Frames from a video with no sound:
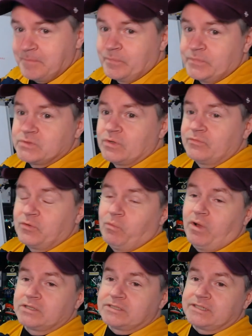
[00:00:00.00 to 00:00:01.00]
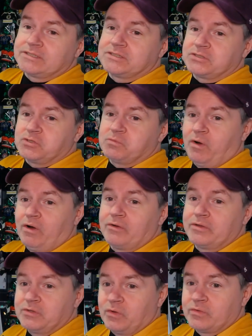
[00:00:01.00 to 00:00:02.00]
So if you watch Legends of Tomorrow,
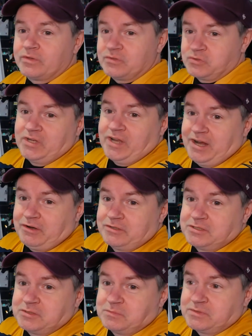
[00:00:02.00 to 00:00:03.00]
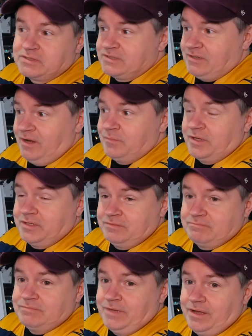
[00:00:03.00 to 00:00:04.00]
you know that there's anachronisms in the timeline.
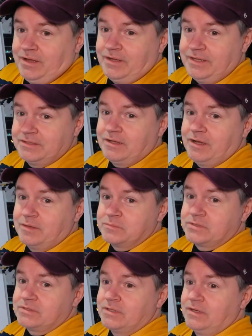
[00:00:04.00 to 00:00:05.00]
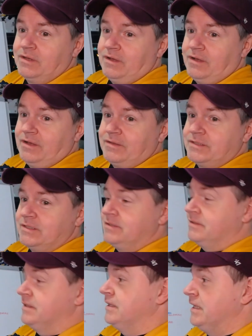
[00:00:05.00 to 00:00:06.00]
In comes
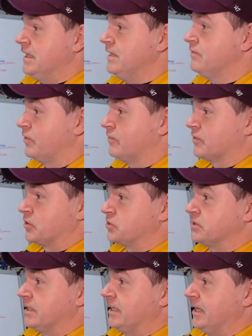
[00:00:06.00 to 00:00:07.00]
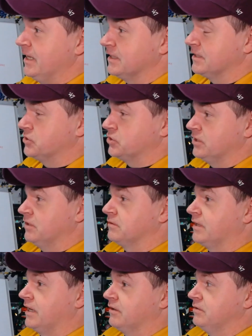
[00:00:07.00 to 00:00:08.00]
the evil version of Gideon, and she
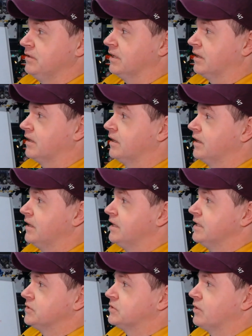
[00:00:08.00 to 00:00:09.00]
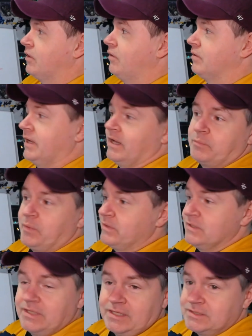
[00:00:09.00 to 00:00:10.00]
don't care who you are. So, yeah,
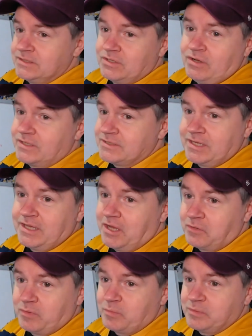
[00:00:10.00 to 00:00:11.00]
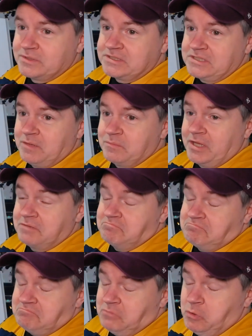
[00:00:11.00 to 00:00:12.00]
apparently that didn't cause any kind of ripple in the timeline.
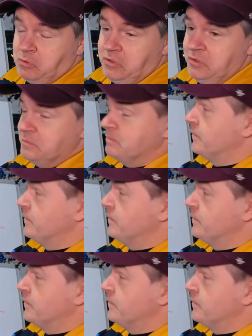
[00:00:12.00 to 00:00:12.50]
Who knew?